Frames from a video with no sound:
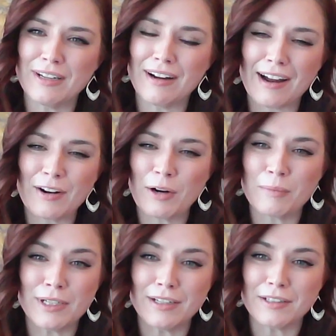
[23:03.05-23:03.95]
when
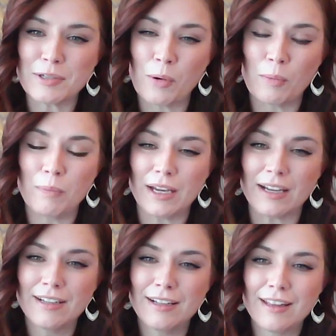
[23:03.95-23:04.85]
iHeartMedia told
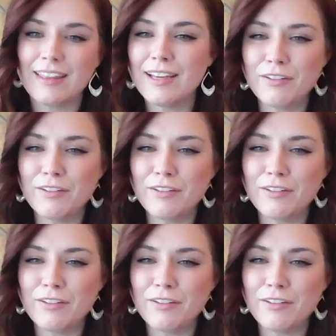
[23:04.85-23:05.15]
me, think